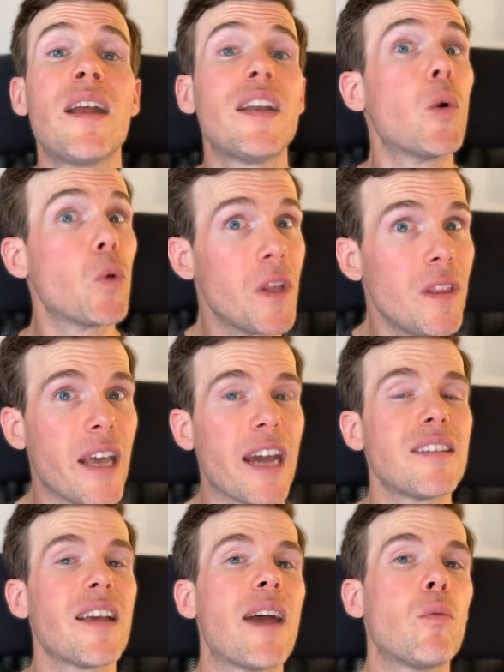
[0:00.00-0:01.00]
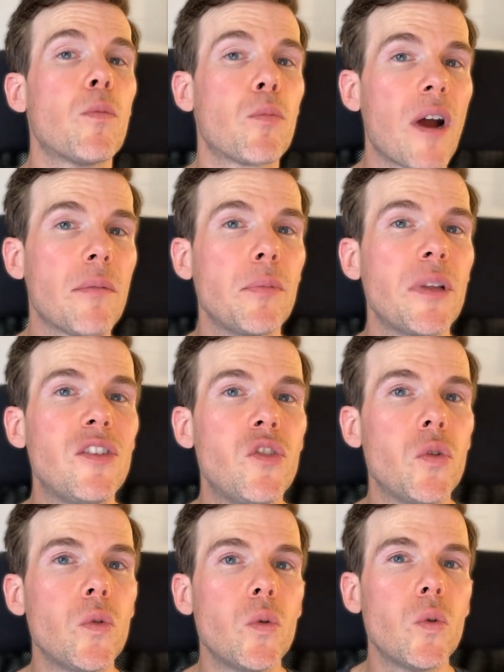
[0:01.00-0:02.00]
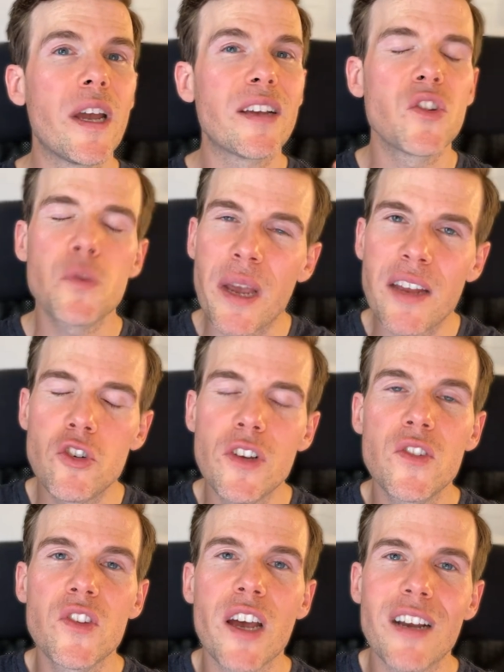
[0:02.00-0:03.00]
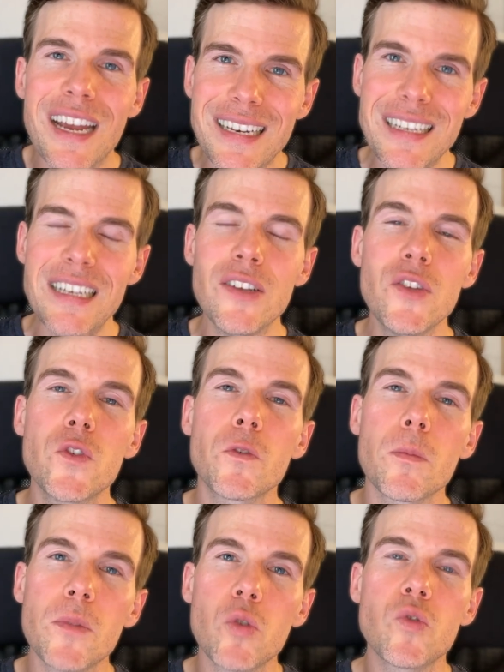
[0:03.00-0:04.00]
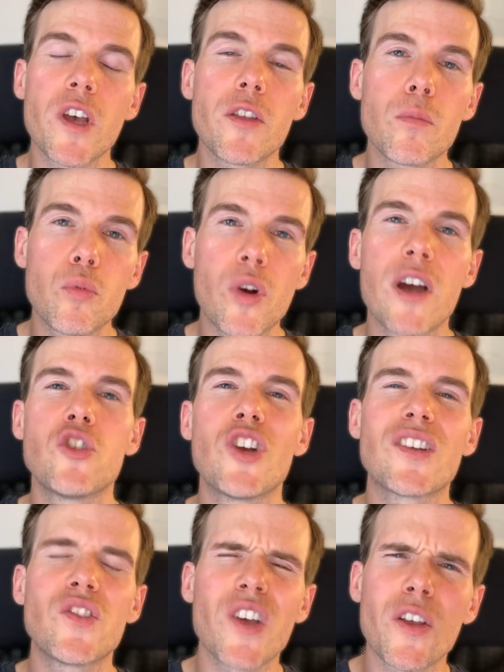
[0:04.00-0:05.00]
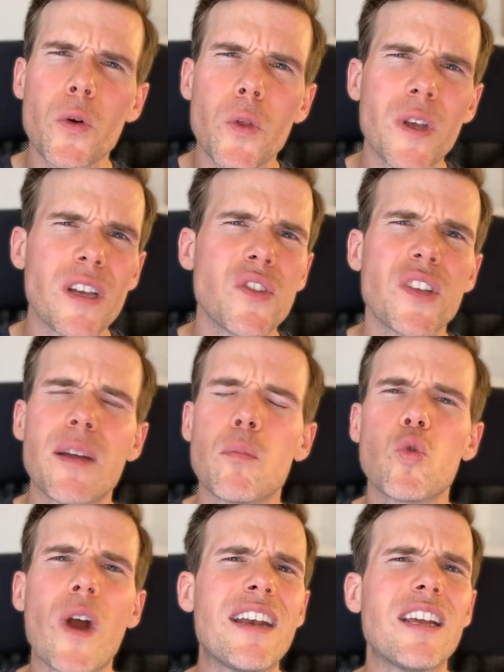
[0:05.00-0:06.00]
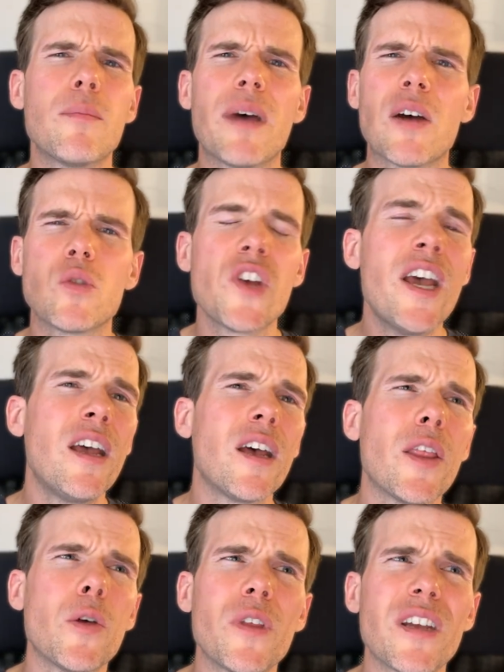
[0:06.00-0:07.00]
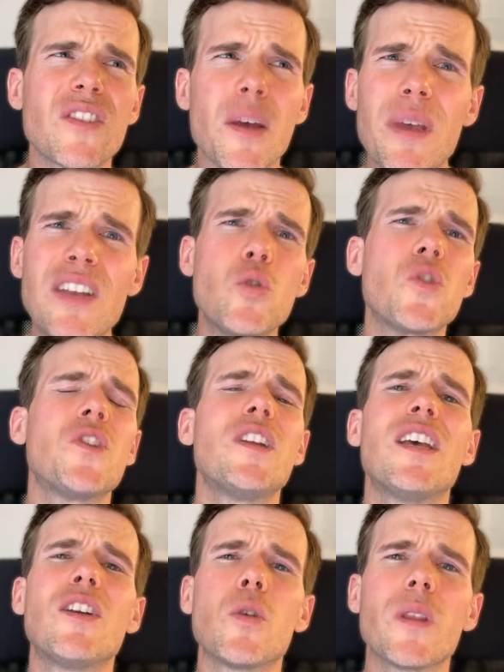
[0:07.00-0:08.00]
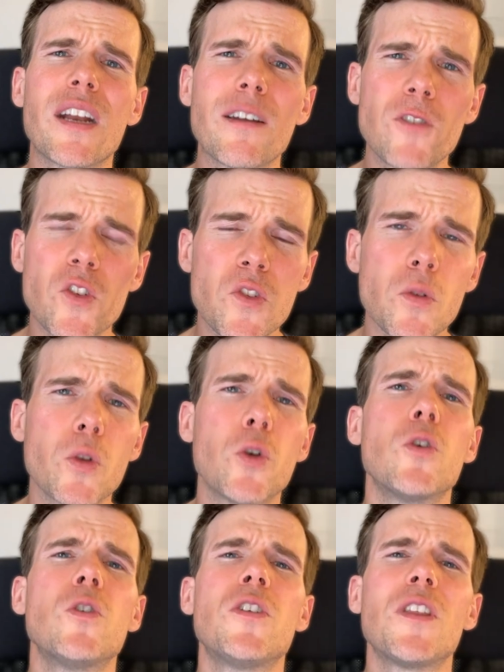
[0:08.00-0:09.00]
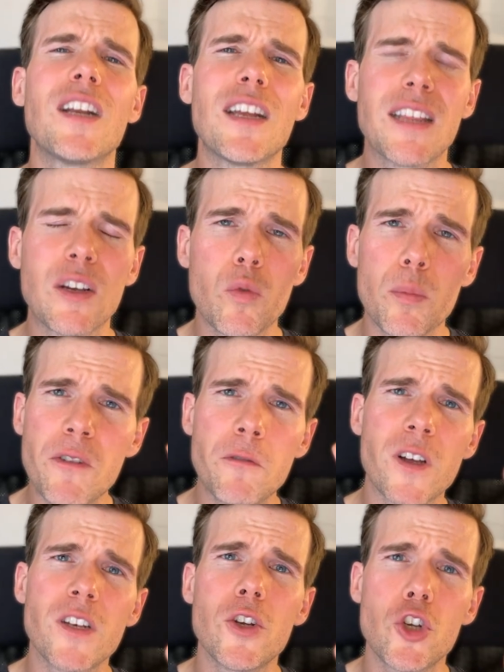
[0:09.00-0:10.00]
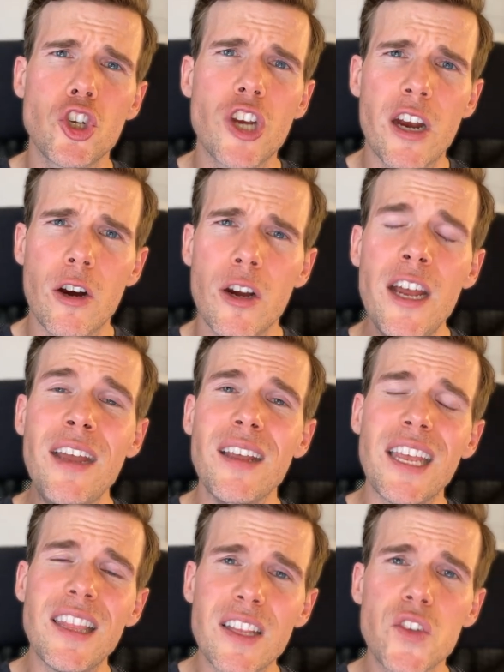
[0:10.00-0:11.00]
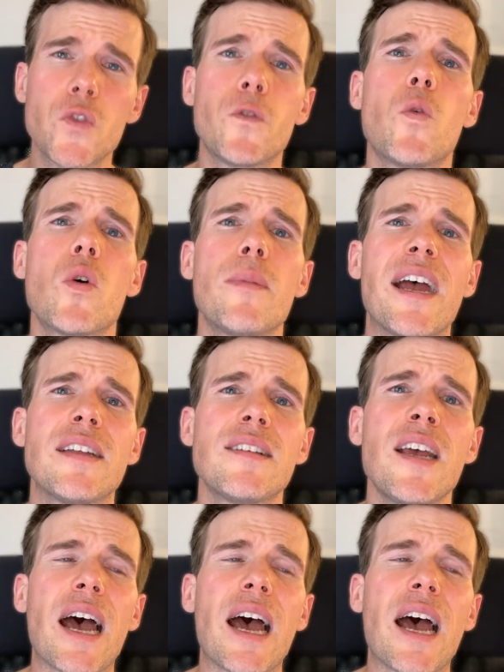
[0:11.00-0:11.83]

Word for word: Now, within that, I will probably do expansions on ideas from those other projects, other things that I'm writing about, other things I'm interested in, or that I've just learned that I think would be fun to share in this format.